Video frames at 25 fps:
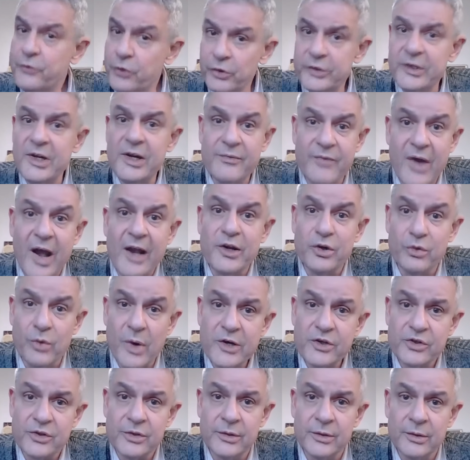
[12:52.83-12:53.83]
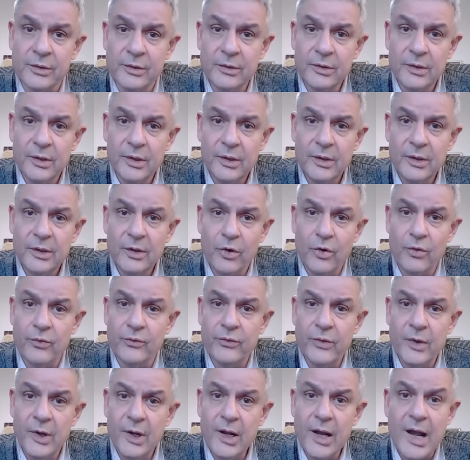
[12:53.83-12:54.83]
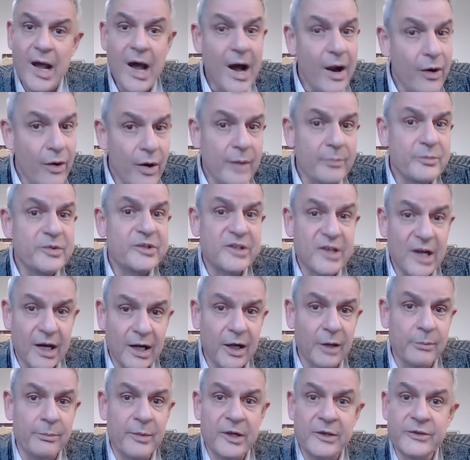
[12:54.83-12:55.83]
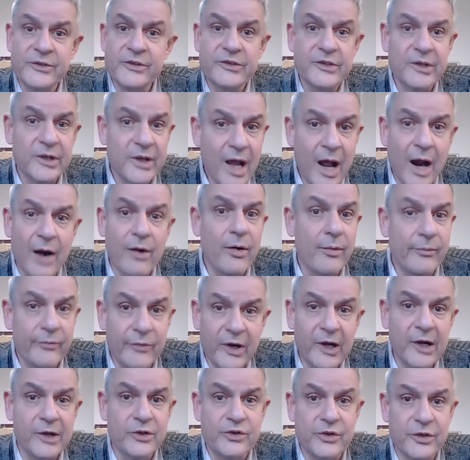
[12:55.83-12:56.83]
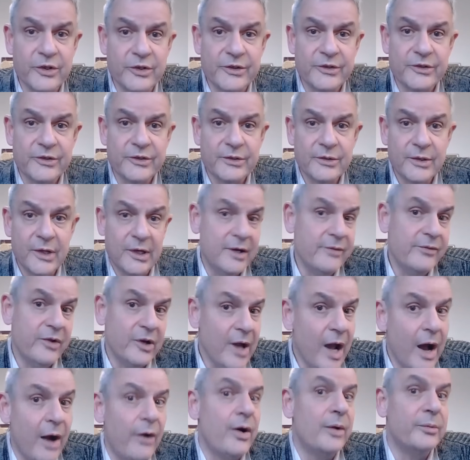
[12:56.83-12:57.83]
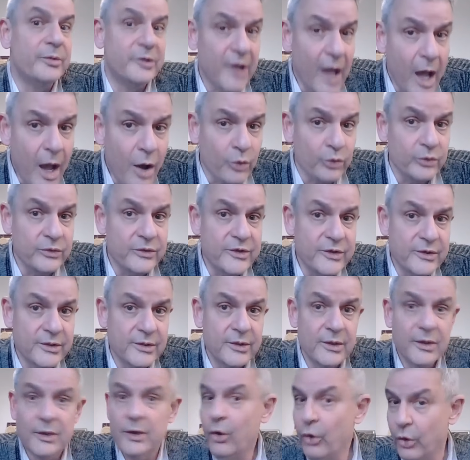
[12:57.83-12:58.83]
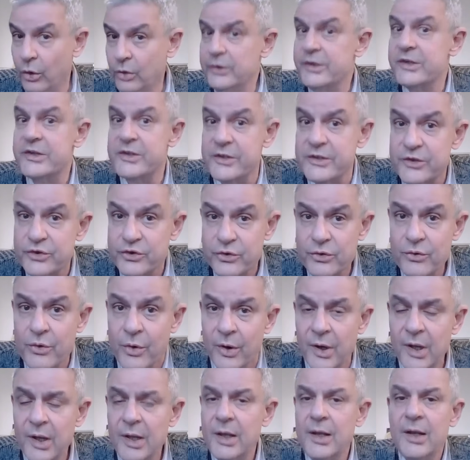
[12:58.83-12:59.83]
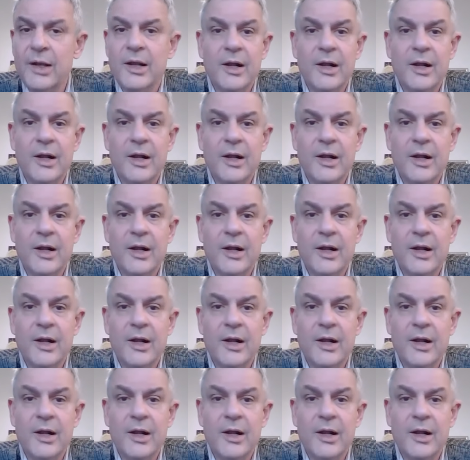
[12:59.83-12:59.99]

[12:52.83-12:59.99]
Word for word: for the evacuation of Arab settlements and Arab villages and even Arab towns. All this is true,